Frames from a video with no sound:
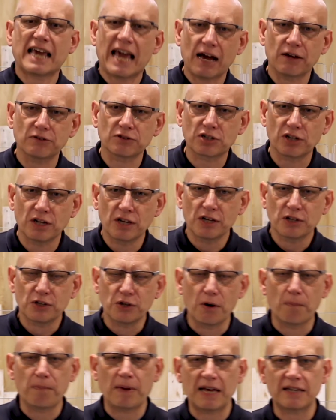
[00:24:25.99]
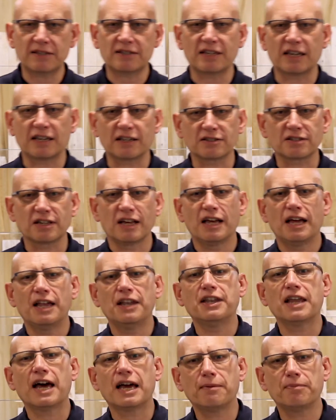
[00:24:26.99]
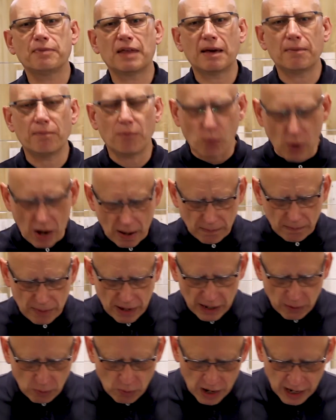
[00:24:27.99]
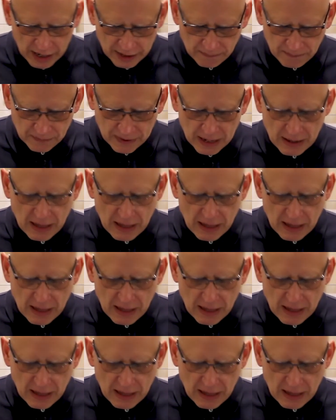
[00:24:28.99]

count your blessings, name them one by one,